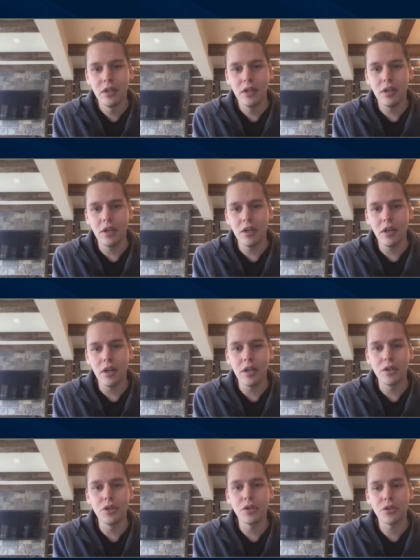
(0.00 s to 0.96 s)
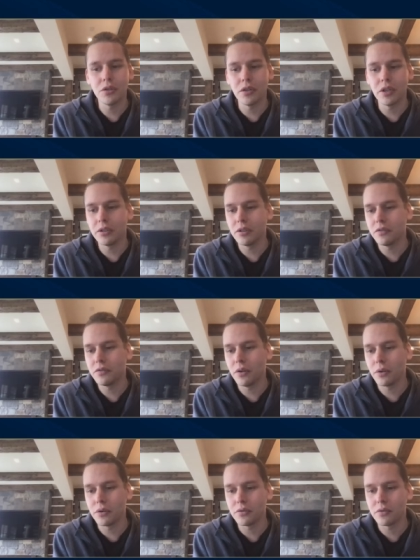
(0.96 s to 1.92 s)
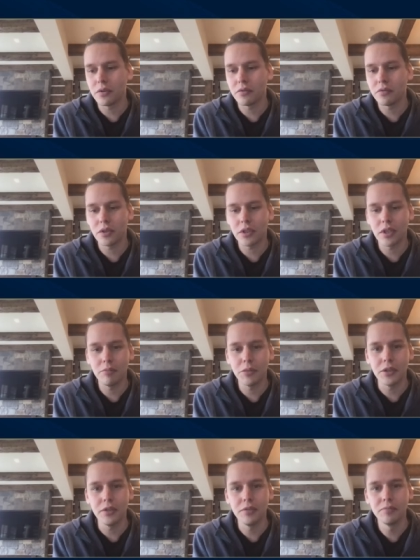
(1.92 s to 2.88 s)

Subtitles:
an additional area of focus for a company.